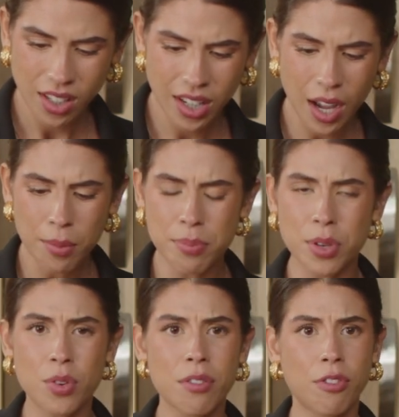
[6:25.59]
Look how
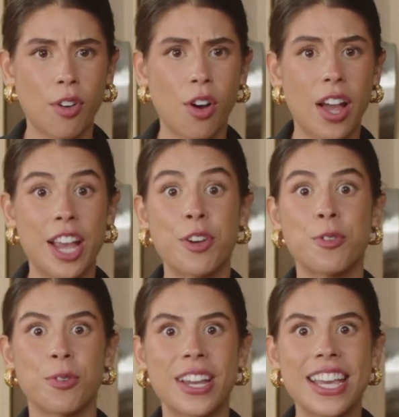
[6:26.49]
beautiful and
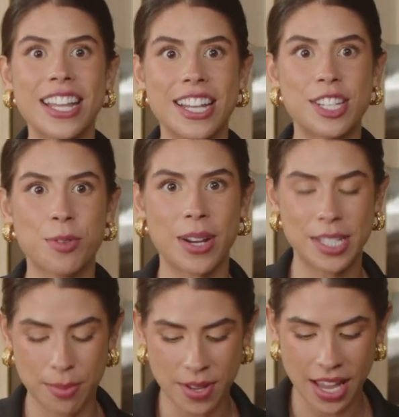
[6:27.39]
green this
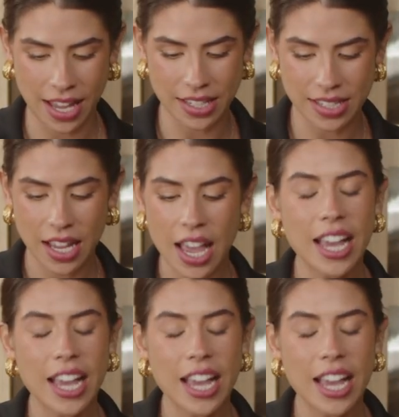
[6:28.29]
recipe is.